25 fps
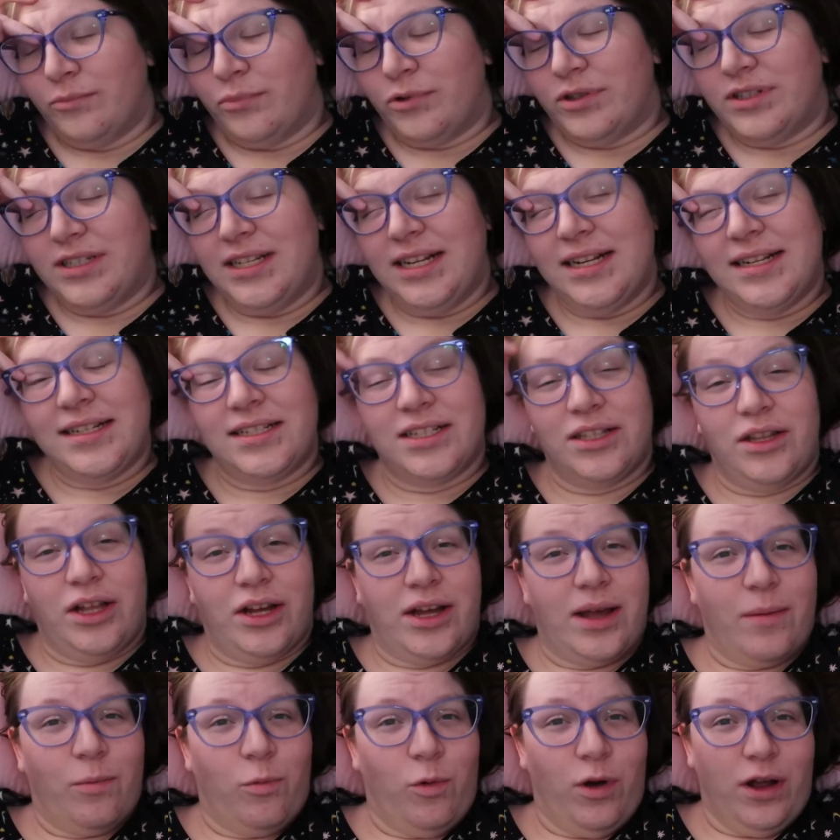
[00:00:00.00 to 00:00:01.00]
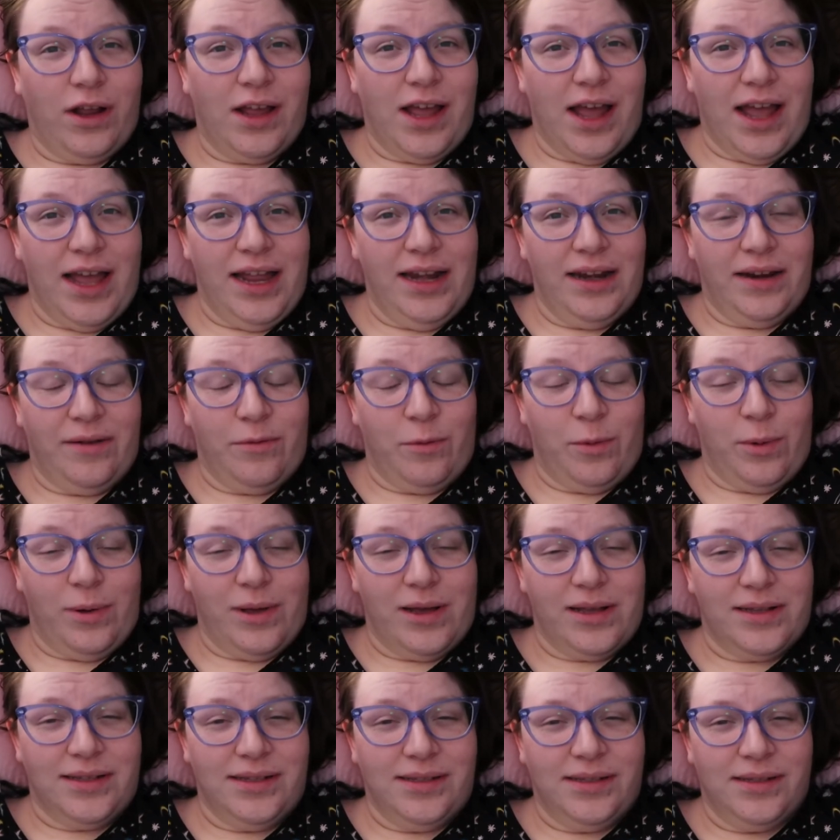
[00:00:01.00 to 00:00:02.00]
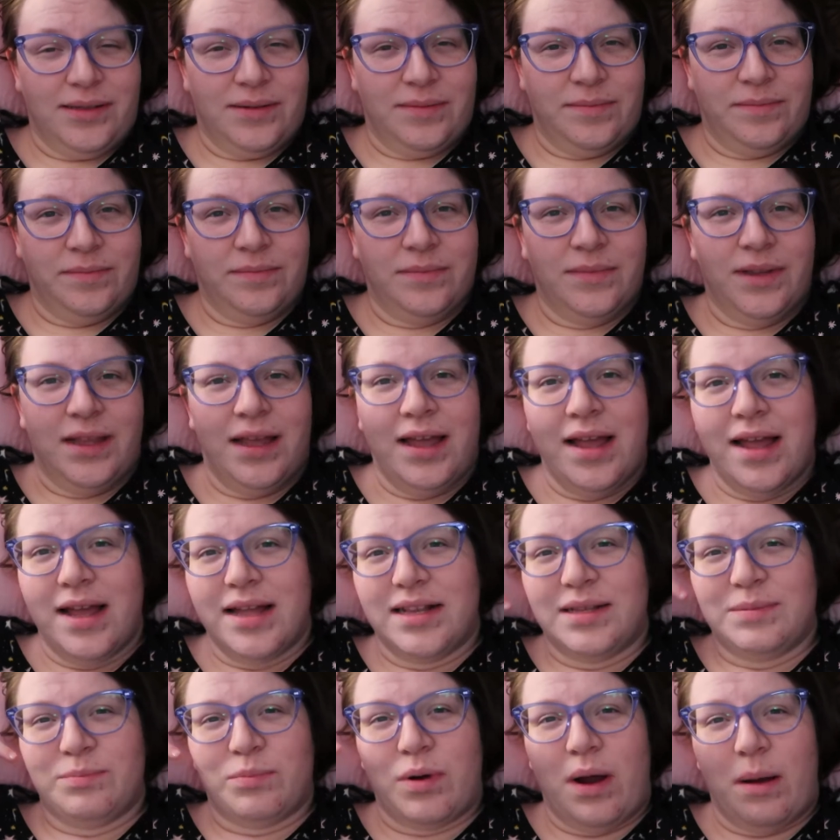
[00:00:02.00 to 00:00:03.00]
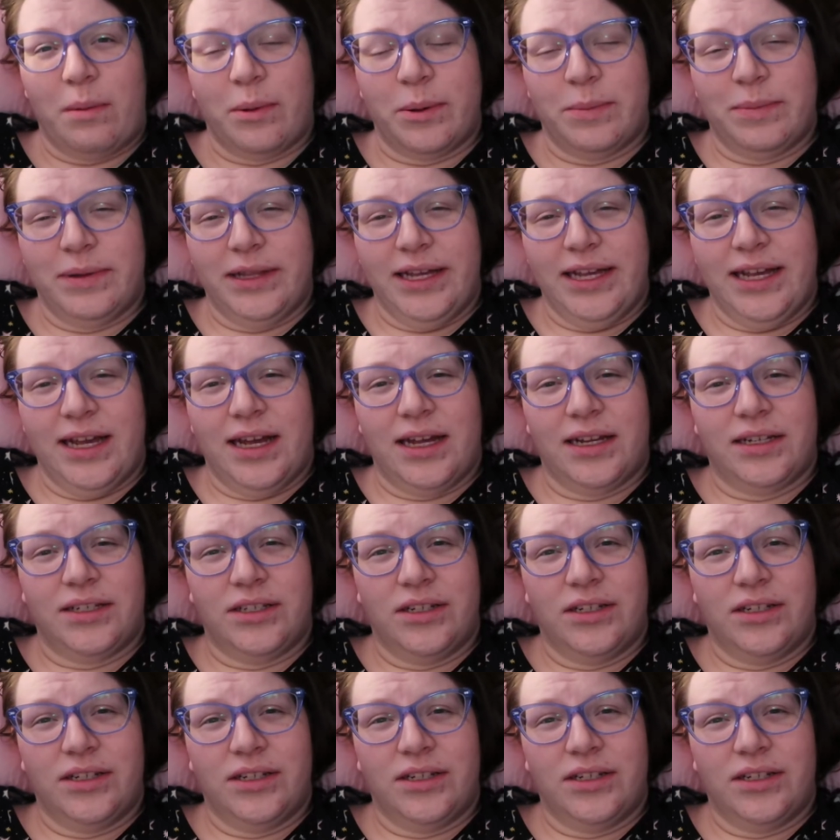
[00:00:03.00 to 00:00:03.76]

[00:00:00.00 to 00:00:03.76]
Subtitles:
Proceeded to look up what kind it was. It's probably